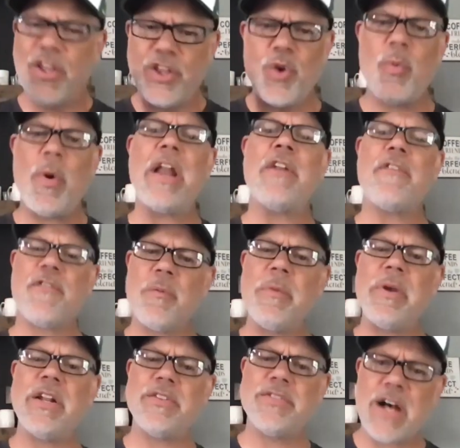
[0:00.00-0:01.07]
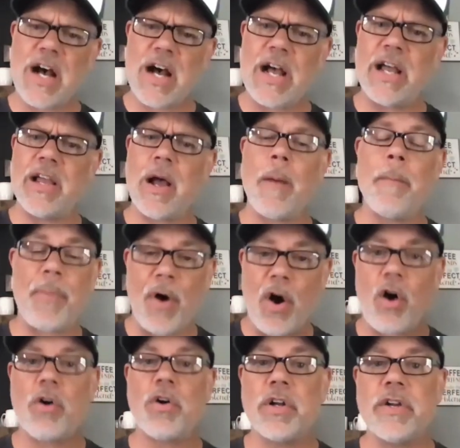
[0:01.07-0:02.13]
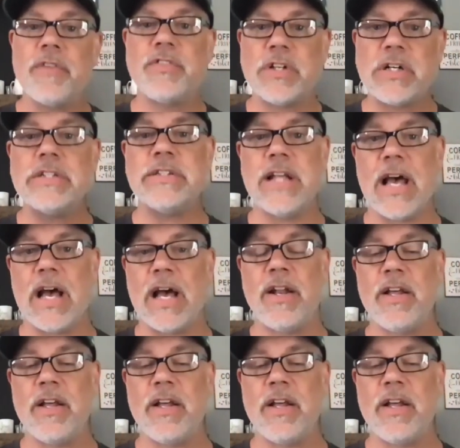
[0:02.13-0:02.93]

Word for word: You waited for me to die, and Paul could have done that